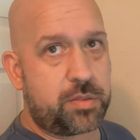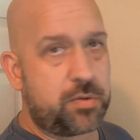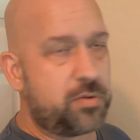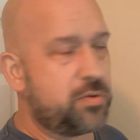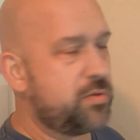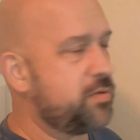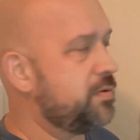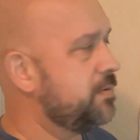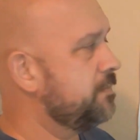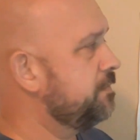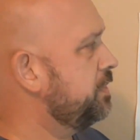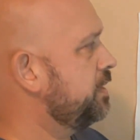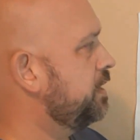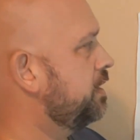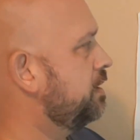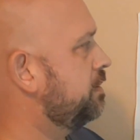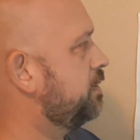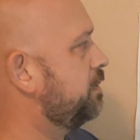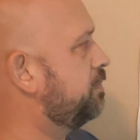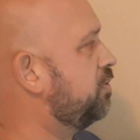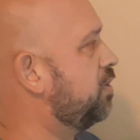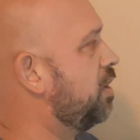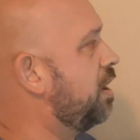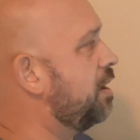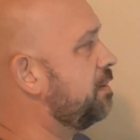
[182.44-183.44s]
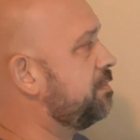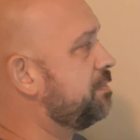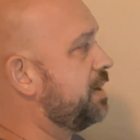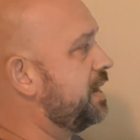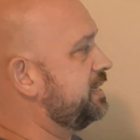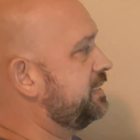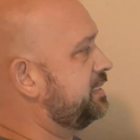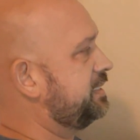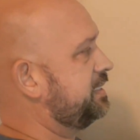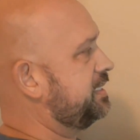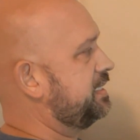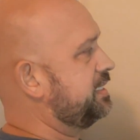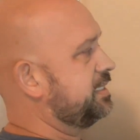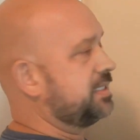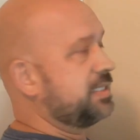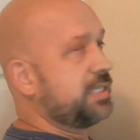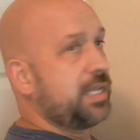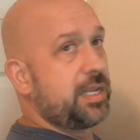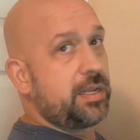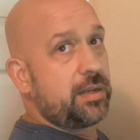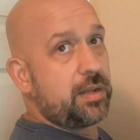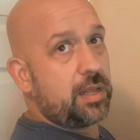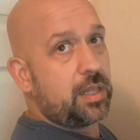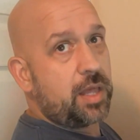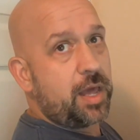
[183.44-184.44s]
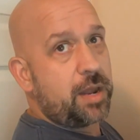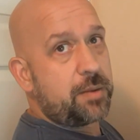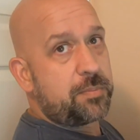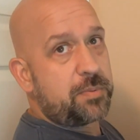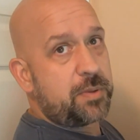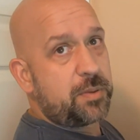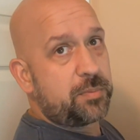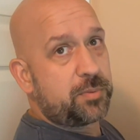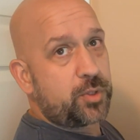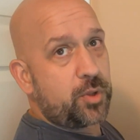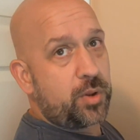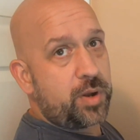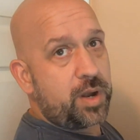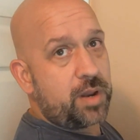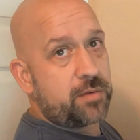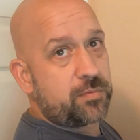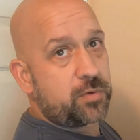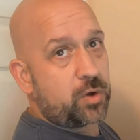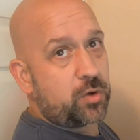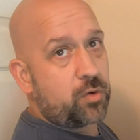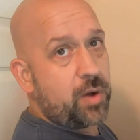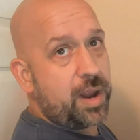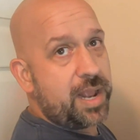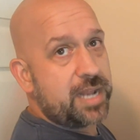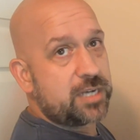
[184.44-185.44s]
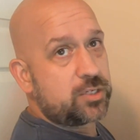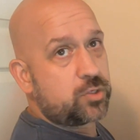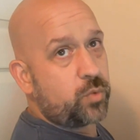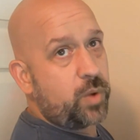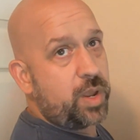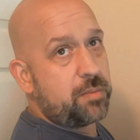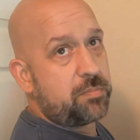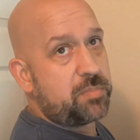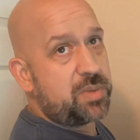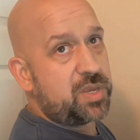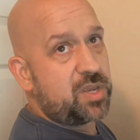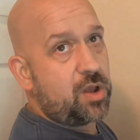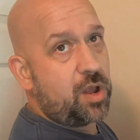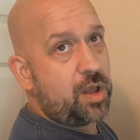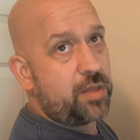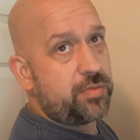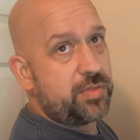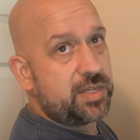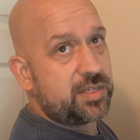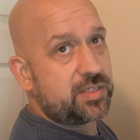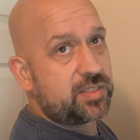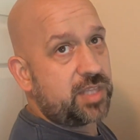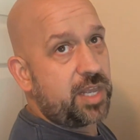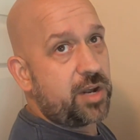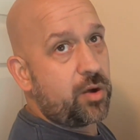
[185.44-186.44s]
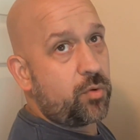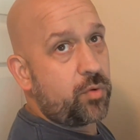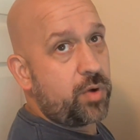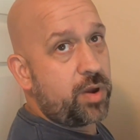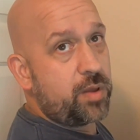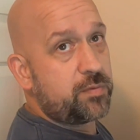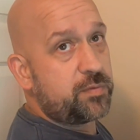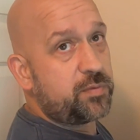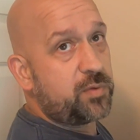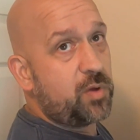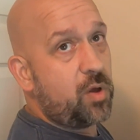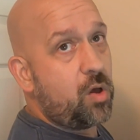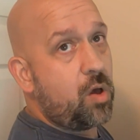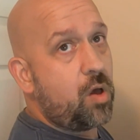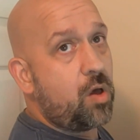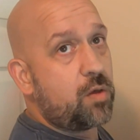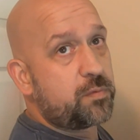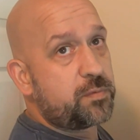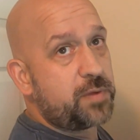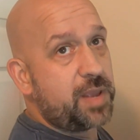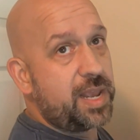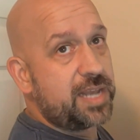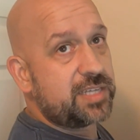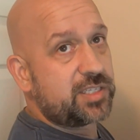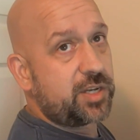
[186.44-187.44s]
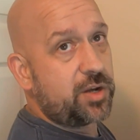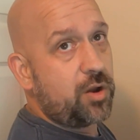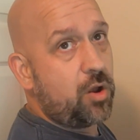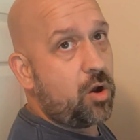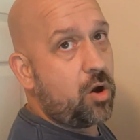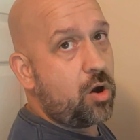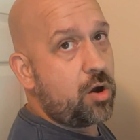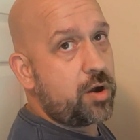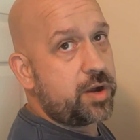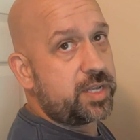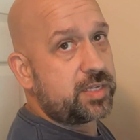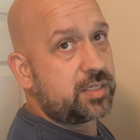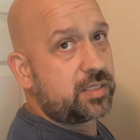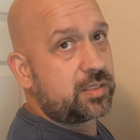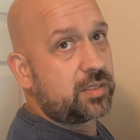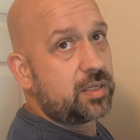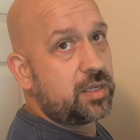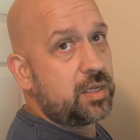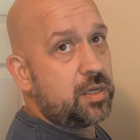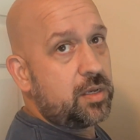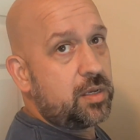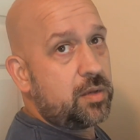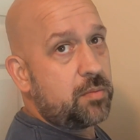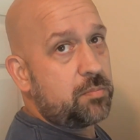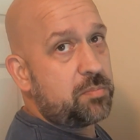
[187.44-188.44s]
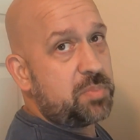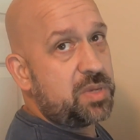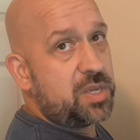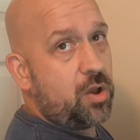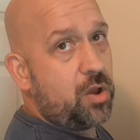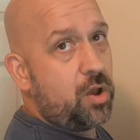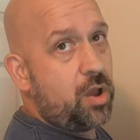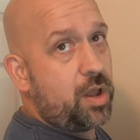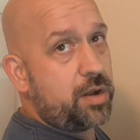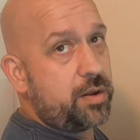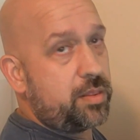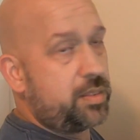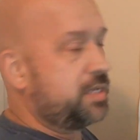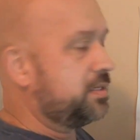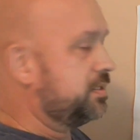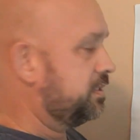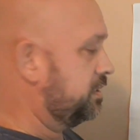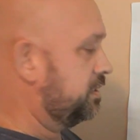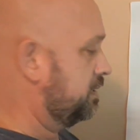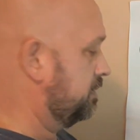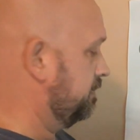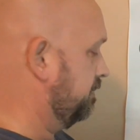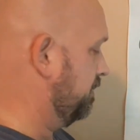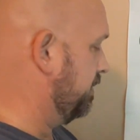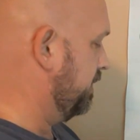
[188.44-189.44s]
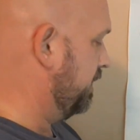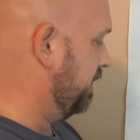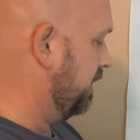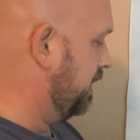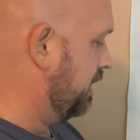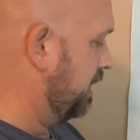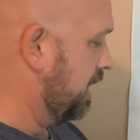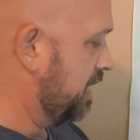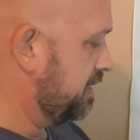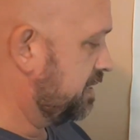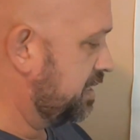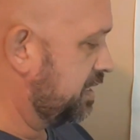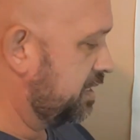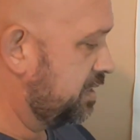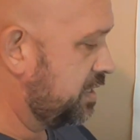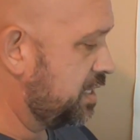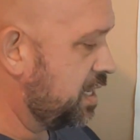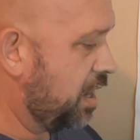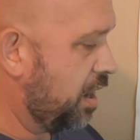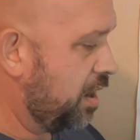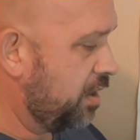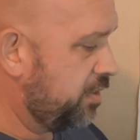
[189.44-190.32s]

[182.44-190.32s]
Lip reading: through. The problem I see is that a lot of people don't ever graduate beyond this. They don't evolve as an artist beyond this. I think the